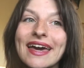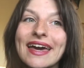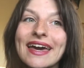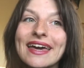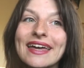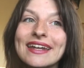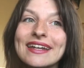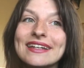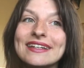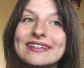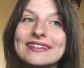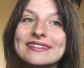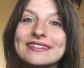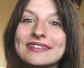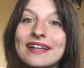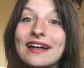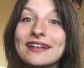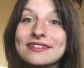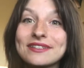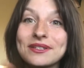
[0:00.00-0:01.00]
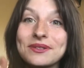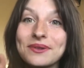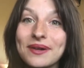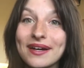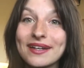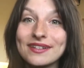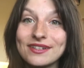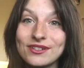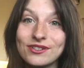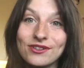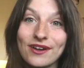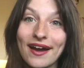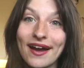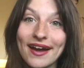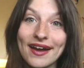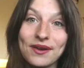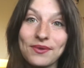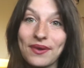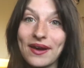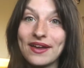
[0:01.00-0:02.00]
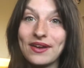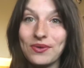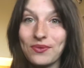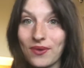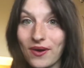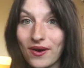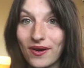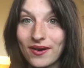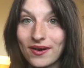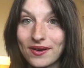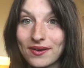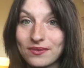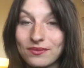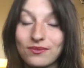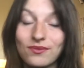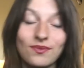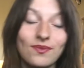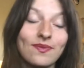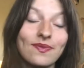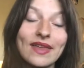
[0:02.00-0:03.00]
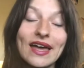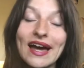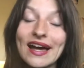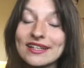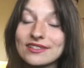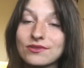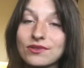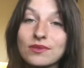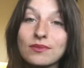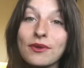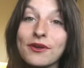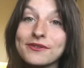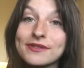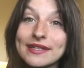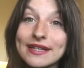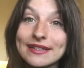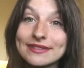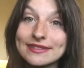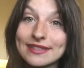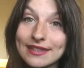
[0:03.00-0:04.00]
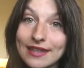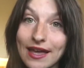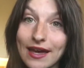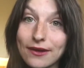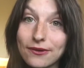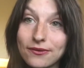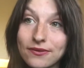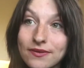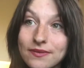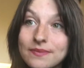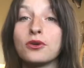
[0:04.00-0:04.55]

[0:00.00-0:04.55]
it is not so cut and dry, right and wrong, as with most things in life.